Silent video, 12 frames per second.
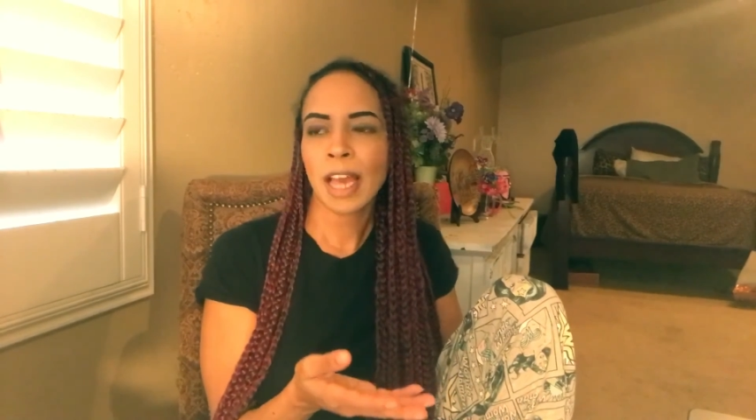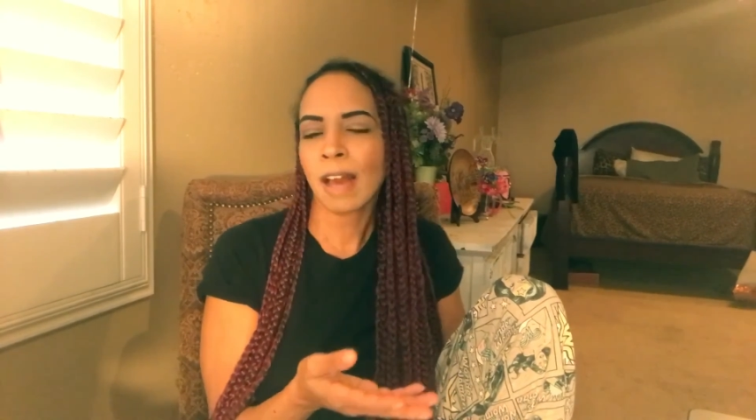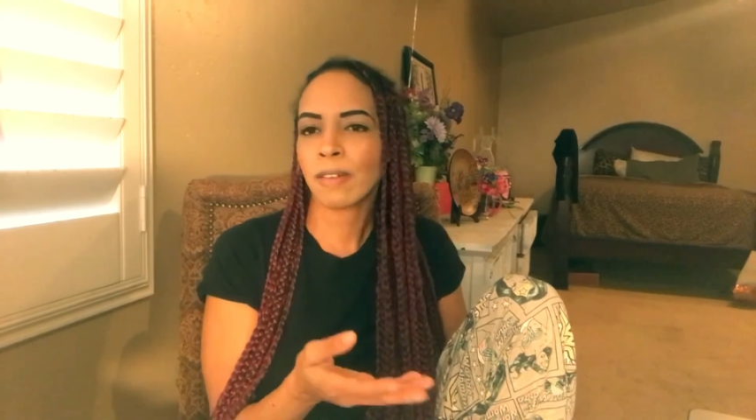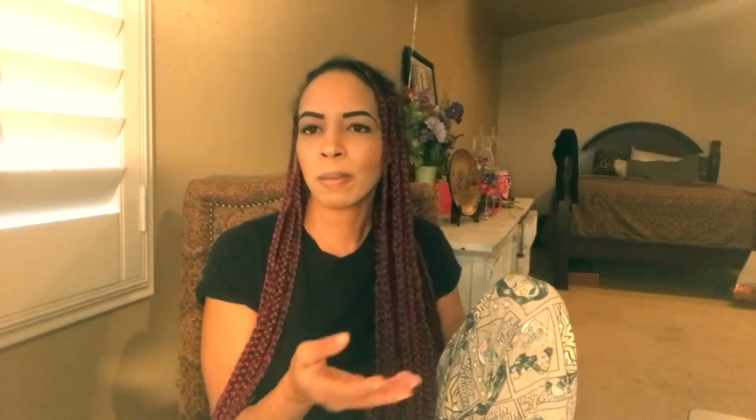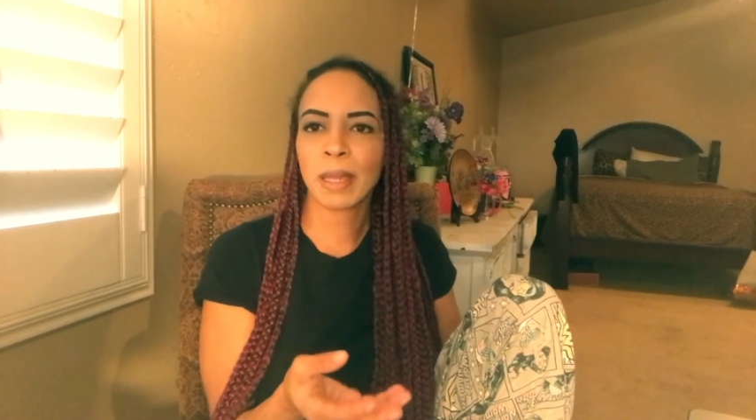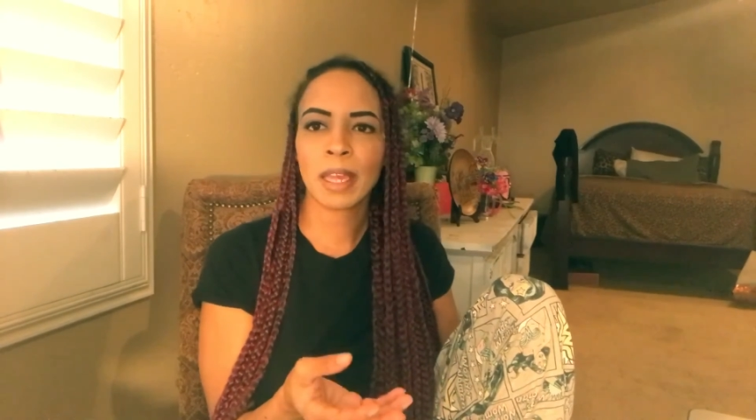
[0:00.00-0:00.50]

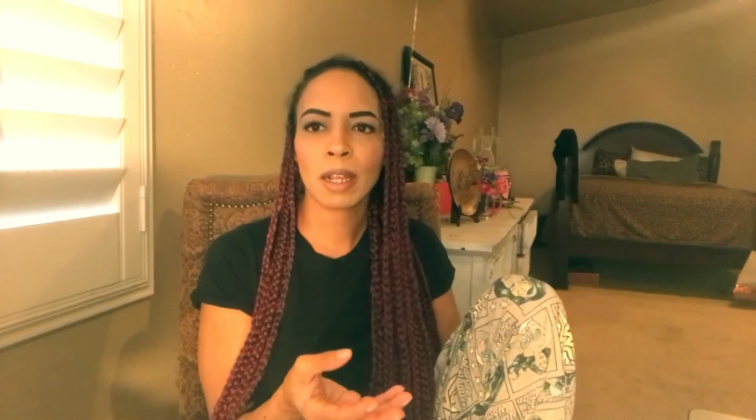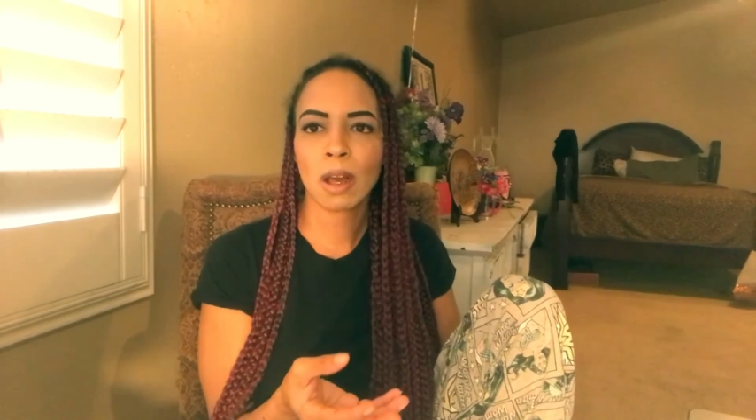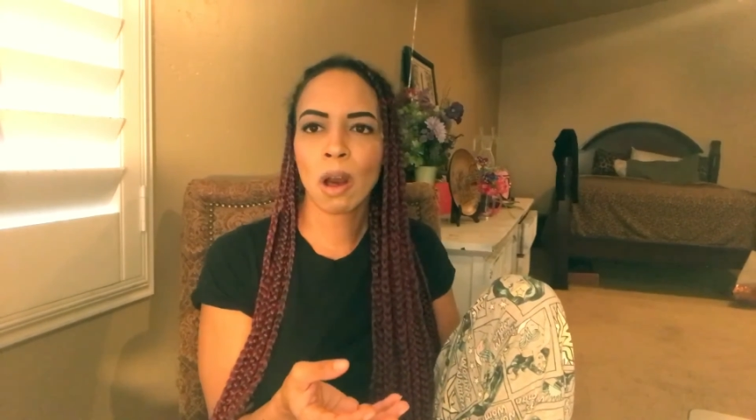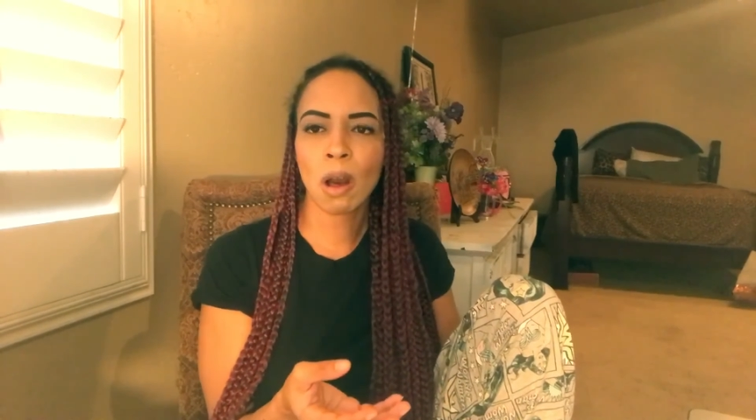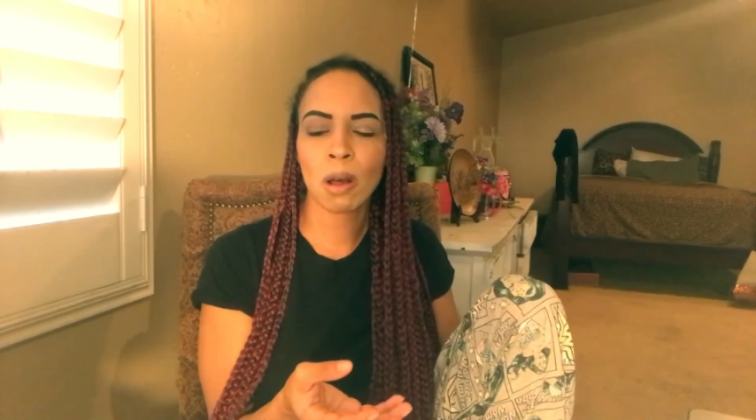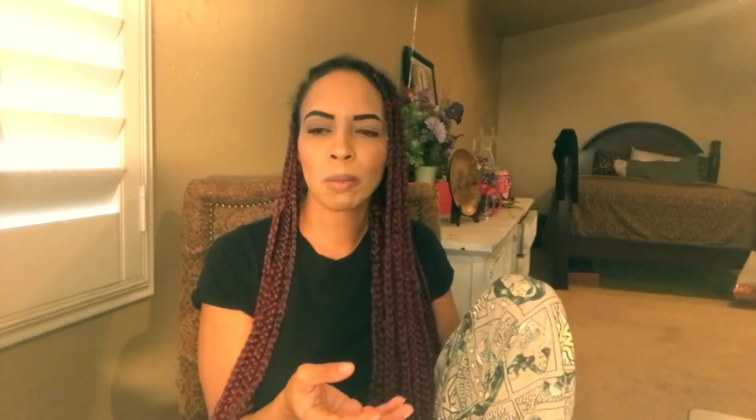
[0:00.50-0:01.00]
have a man
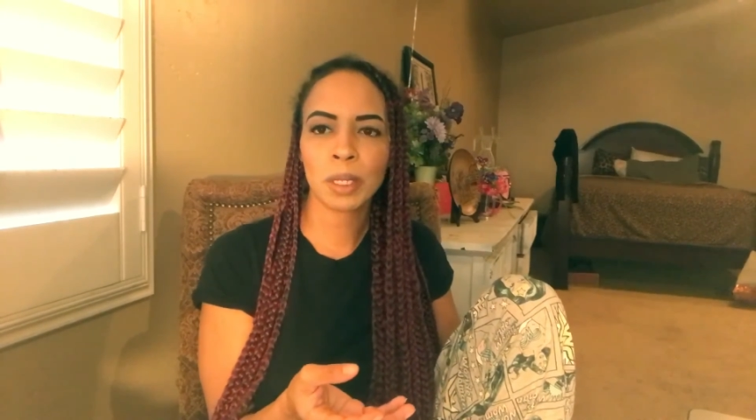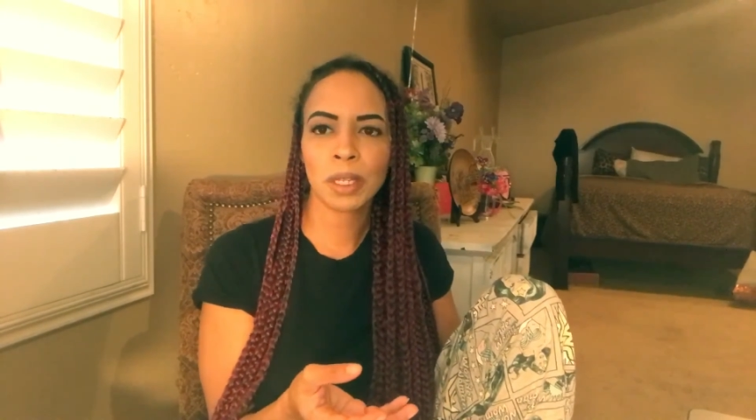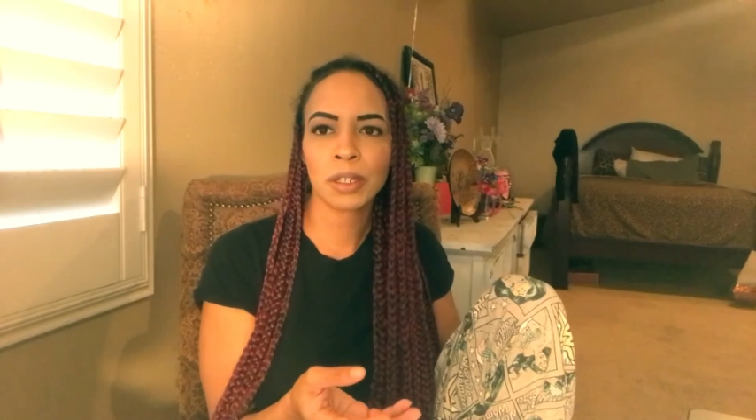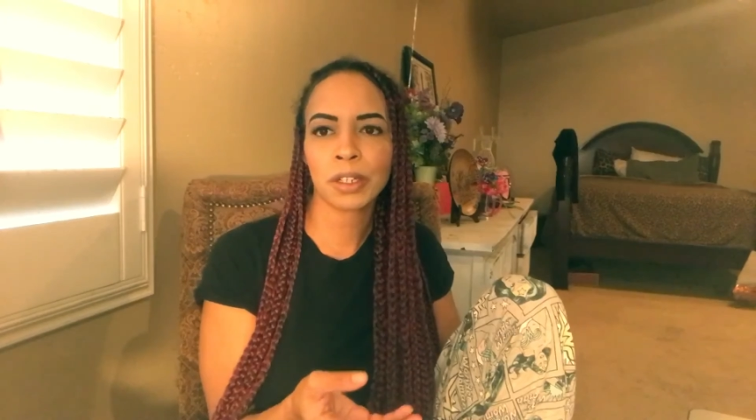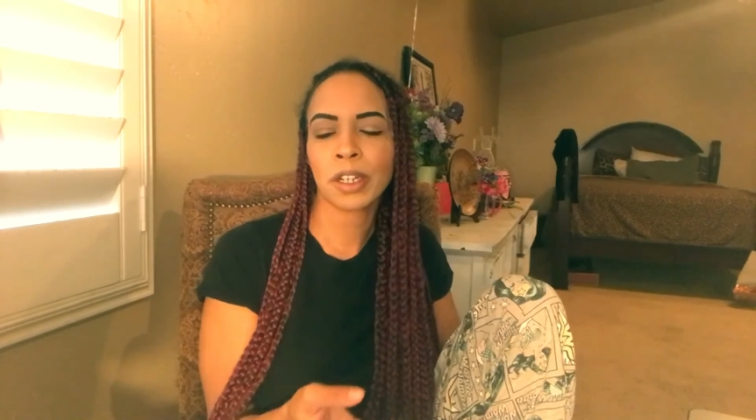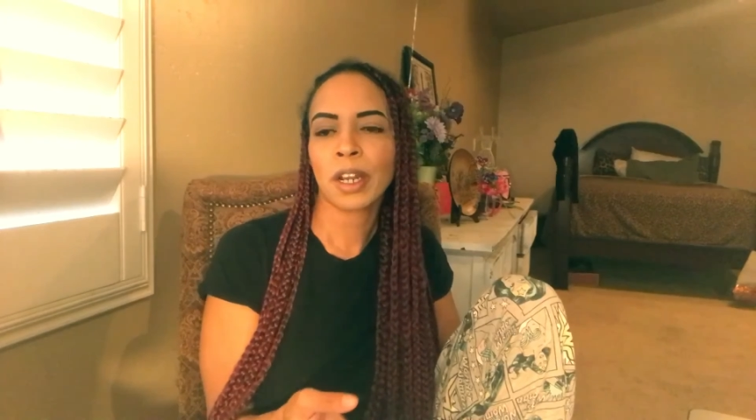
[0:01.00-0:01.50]
call me,